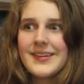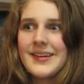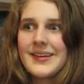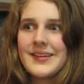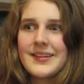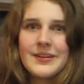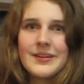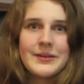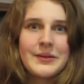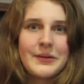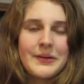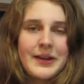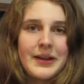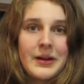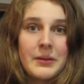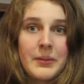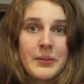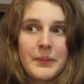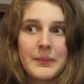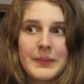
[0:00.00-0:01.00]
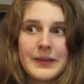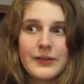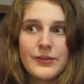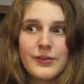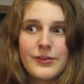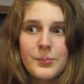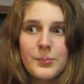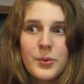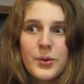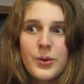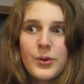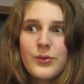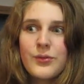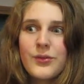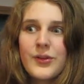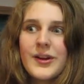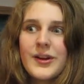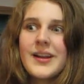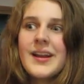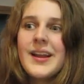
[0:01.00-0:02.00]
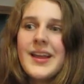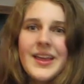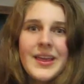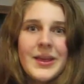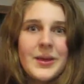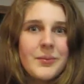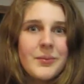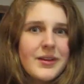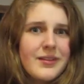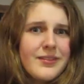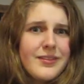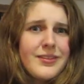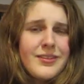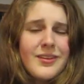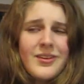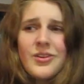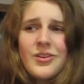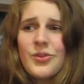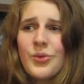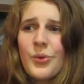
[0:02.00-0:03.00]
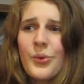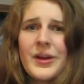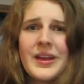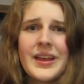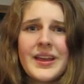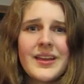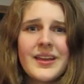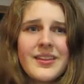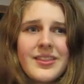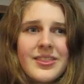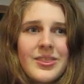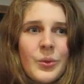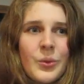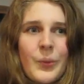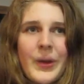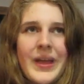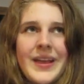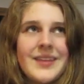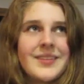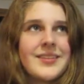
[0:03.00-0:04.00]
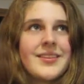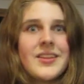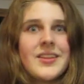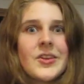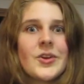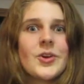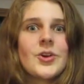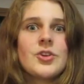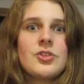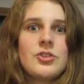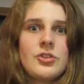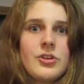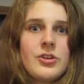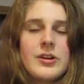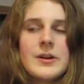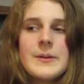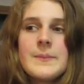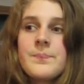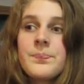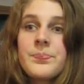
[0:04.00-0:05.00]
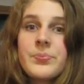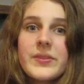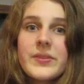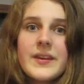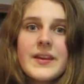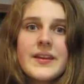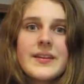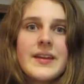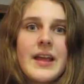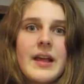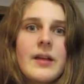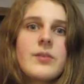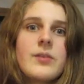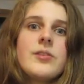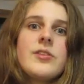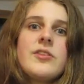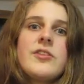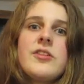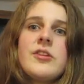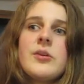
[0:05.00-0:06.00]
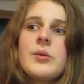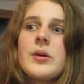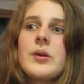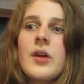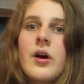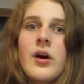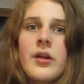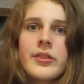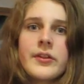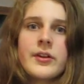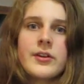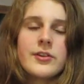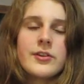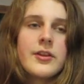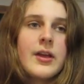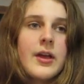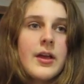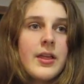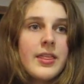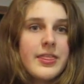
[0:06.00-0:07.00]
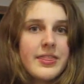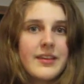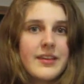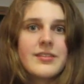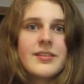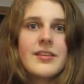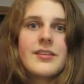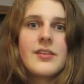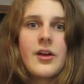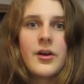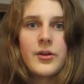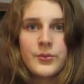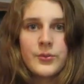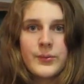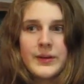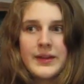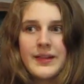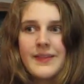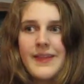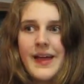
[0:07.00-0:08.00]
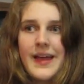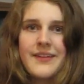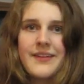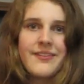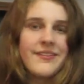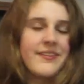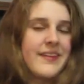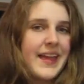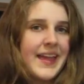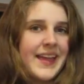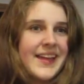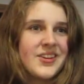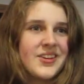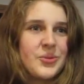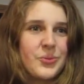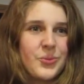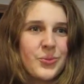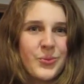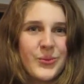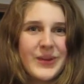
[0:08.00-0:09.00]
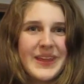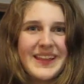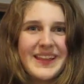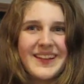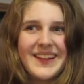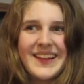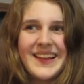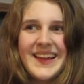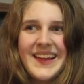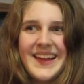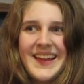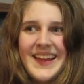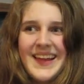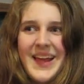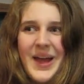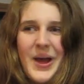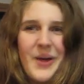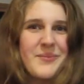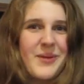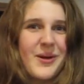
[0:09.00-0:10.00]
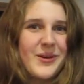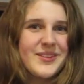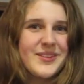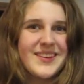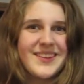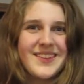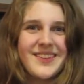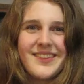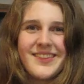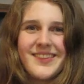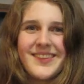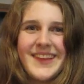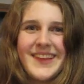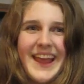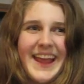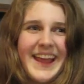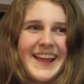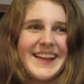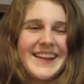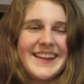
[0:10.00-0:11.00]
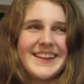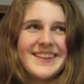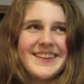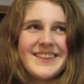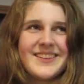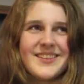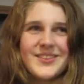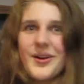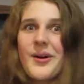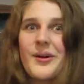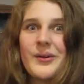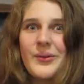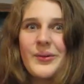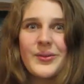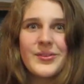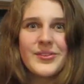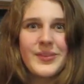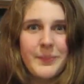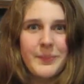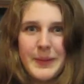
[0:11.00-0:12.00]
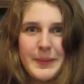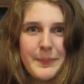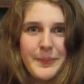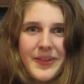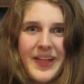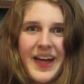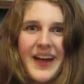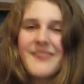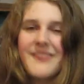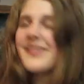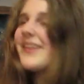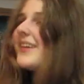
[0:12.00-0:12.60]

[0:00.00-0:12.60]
and you don't care about being spoiled for it, you might just enjoy the ways literature connects to an author's thesis on real life and real emotions and struggles that people have.